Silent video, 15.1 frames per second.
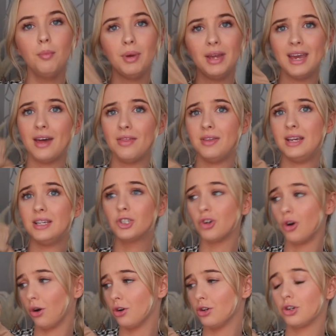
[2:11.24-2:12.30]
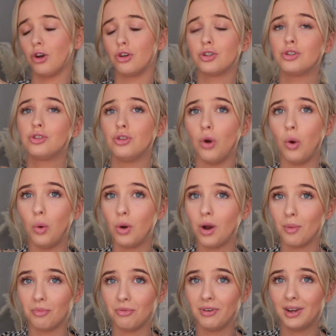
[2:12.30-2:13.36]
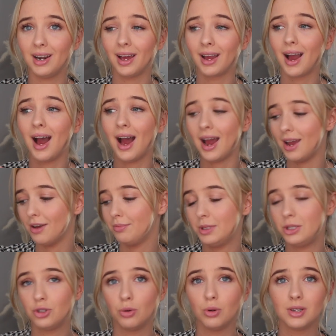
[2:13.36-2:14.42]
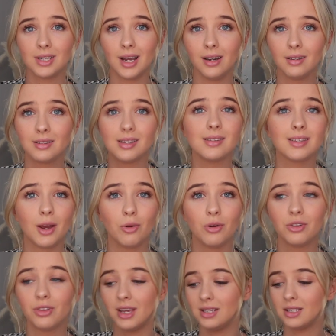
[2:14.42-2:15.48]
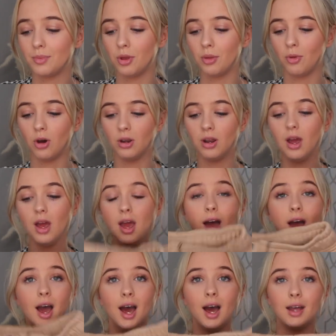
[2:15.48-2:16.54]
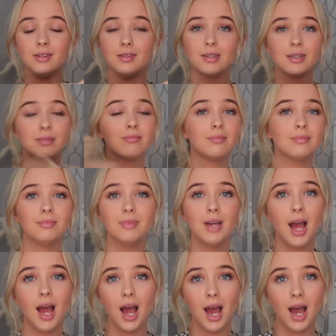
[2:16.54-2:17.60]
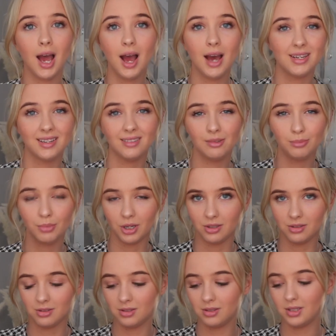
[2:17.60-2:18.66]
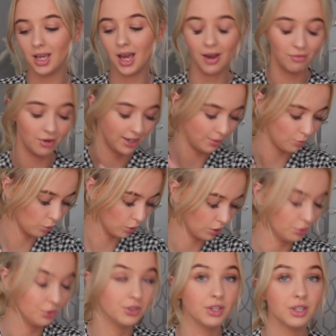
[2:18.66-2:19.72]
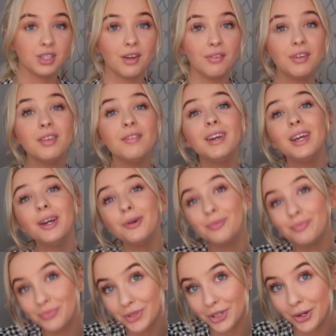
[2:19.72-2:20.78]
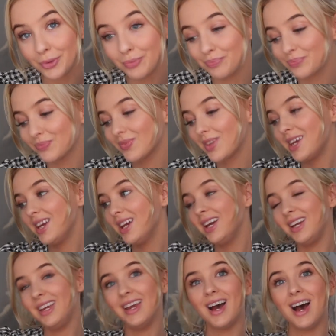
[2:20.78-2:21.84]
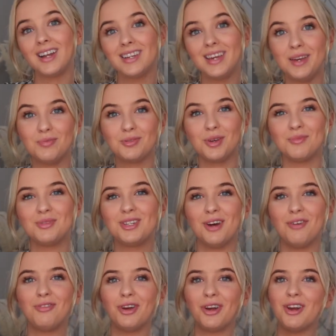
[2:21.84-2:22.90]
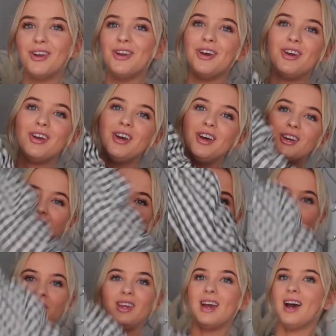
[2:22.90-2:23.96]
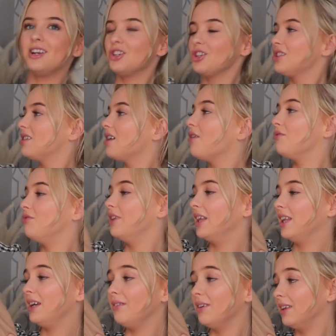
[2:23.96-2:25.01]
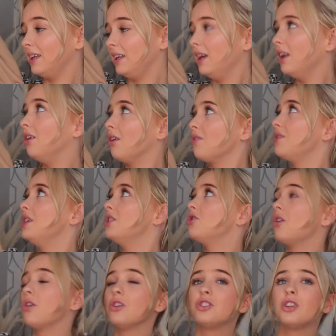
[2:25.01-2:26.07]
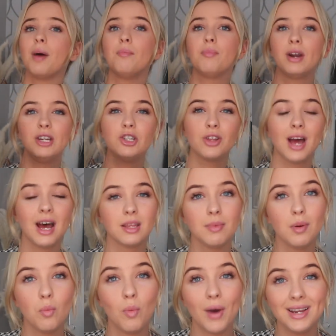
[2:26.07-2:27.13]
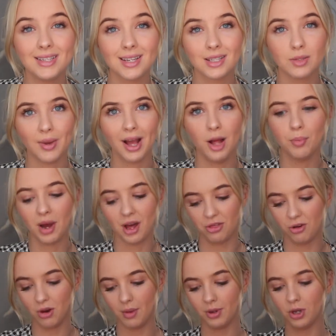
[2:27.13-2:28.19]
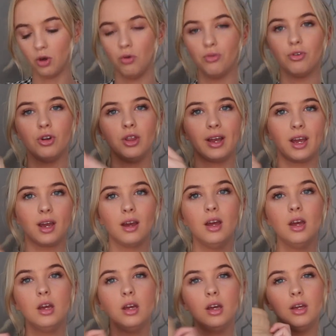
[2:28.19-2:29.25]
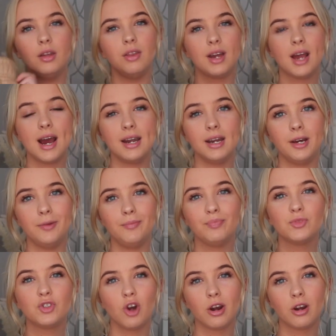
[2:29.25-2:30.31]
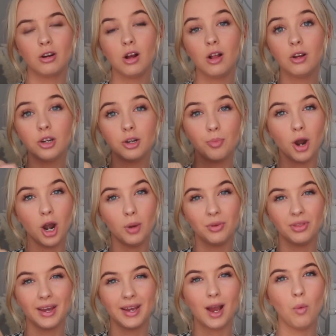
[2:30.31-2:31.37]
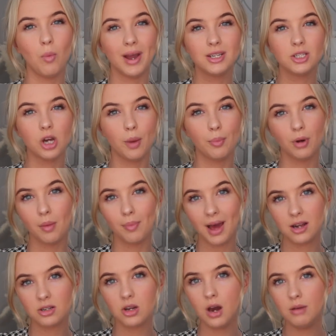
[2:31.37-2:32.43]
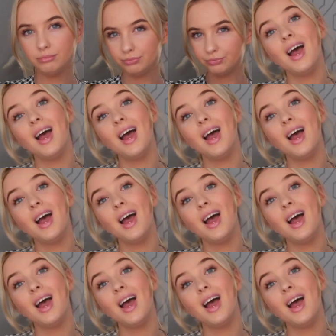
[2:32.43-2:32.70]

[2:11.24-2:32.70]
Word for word: but yeah these joggers are so comfy like I have been so excited since I ordered these to put them on and I didn't because I've already wore loads of stuff in the video so yeah I had to keep some stuff looking new so yeah I just really really love these joggers I'm pretty sure they have them in white as well but I thought I would go for like the kind of darker colour to pair it with like a white top or a black top.